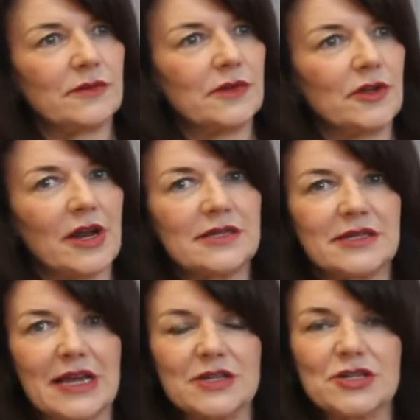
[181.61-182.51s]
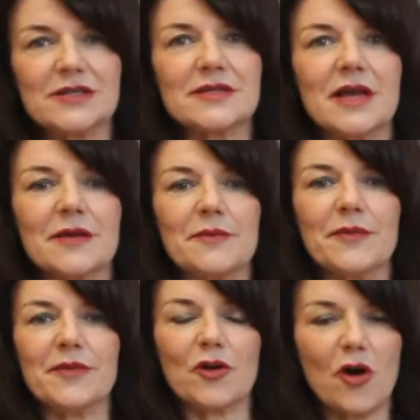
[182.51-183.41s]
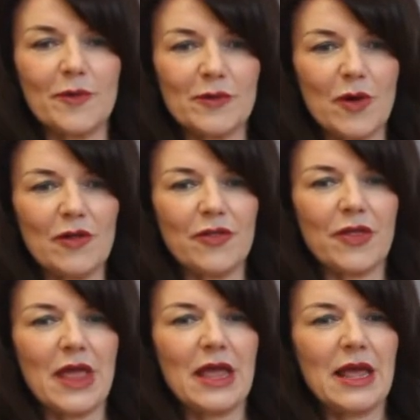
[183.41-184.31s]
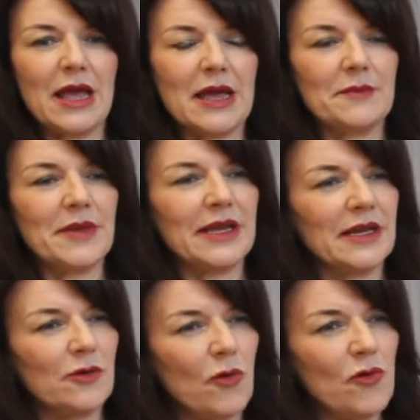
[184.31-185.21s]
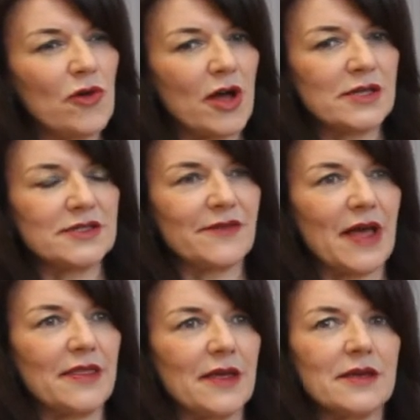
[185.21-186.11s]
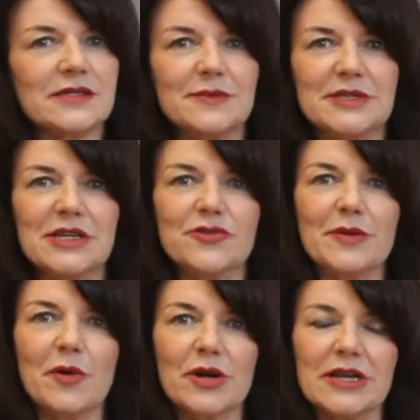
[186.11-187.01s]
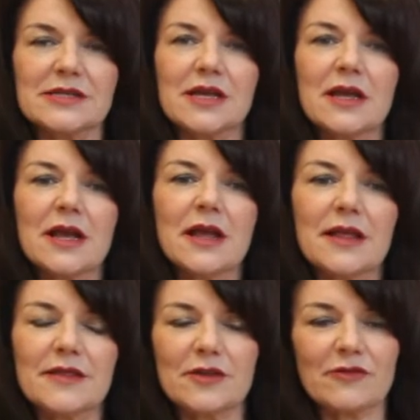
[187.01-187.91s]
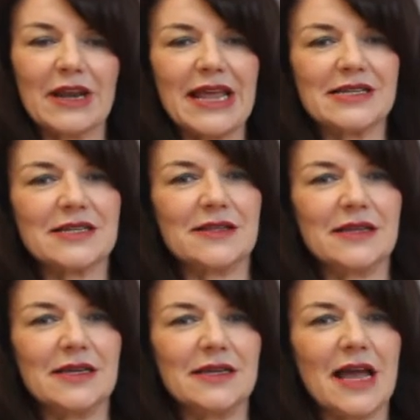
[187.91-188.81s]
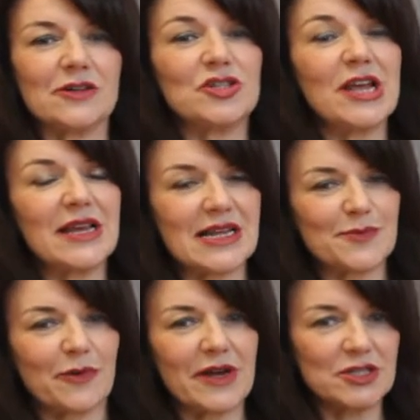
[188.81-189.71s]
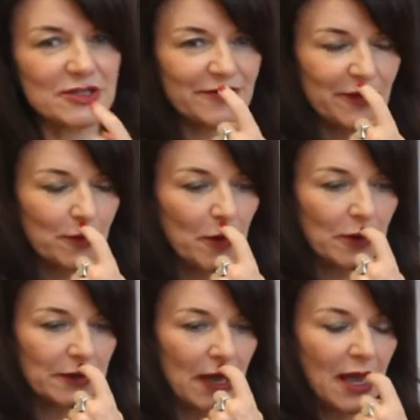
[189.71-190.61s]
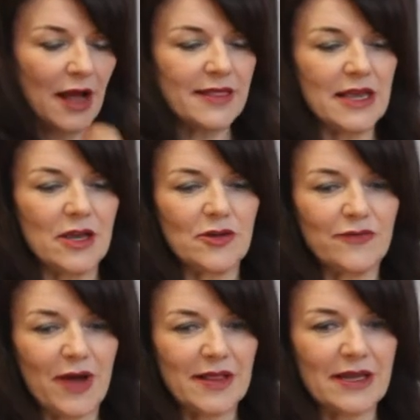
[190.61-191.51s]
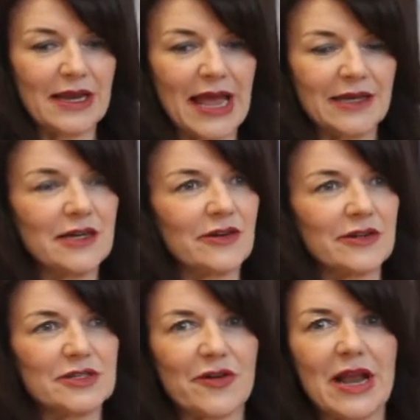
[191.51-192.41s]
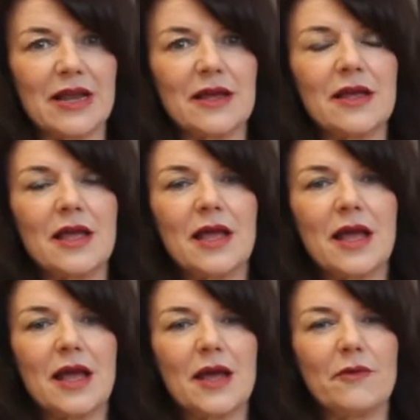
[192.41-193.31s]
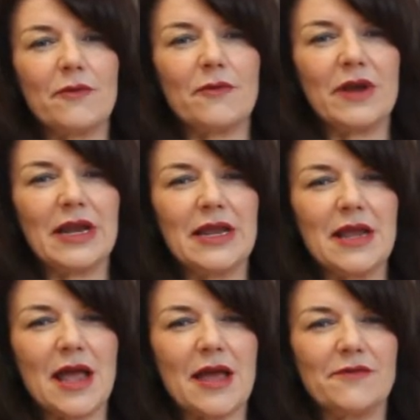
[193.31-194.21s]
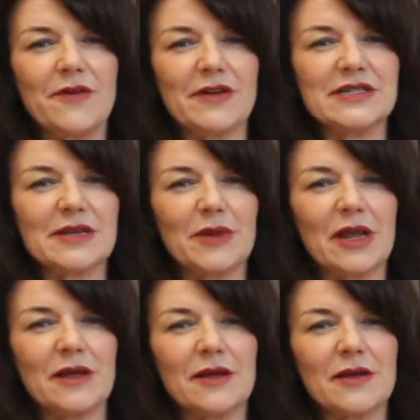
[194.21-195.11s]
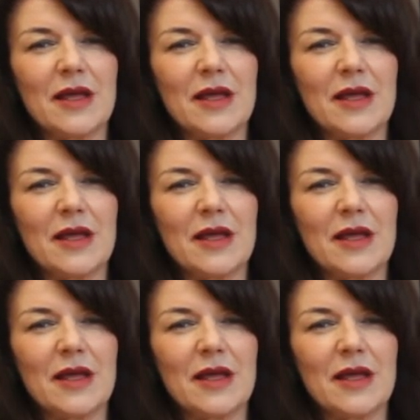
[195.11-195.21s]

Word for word: United Nations, um, the Commonwealth, um, and in all kinds of other subsidiary bodies that relate to the our shared aspirations for the world. I think you'd find that Canada and Australia uh, really have very similar